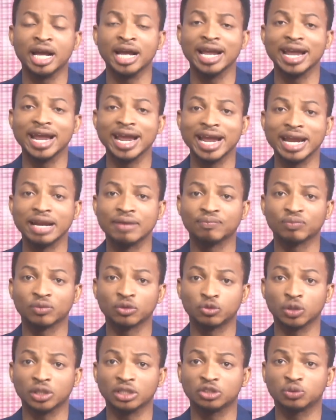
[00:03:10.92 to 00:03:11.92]
in
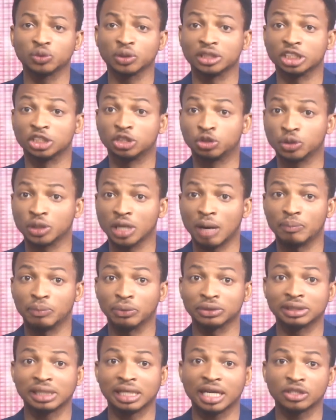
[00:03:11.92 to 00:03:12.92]
2023 and
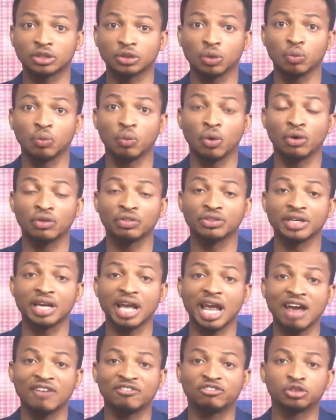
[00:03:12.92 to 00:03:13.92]
Bortoleto won the
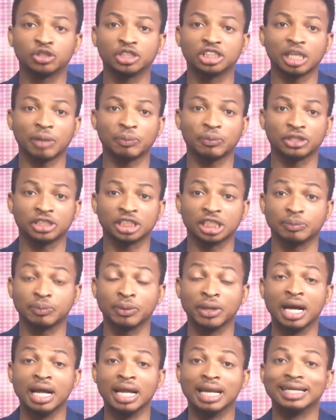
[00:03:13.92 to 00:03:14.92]
F3 championship
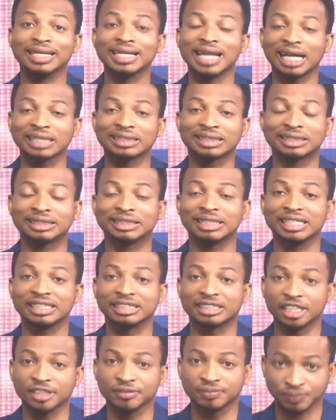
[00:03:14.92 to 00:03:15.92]
last
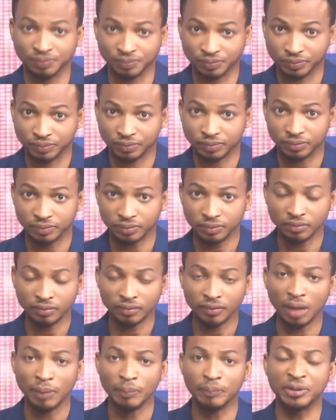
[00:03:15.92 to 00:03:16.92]
season
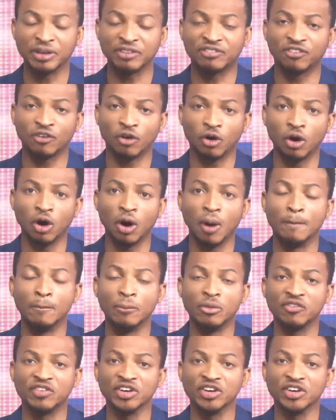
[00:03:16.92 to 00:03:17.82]
before moving